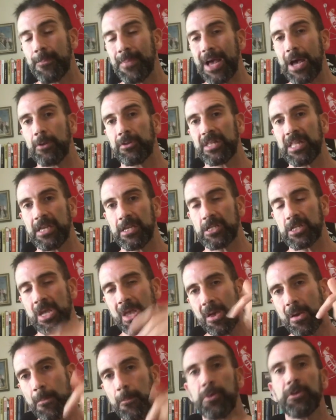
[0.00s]
about this,
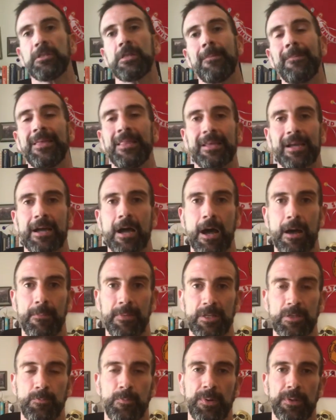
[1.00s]
put them in the
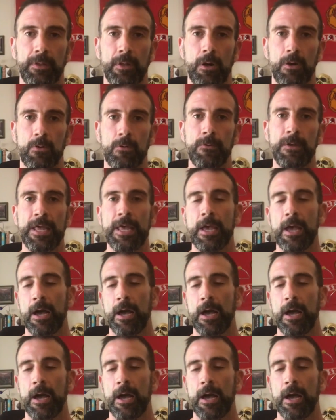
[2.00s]
comments below.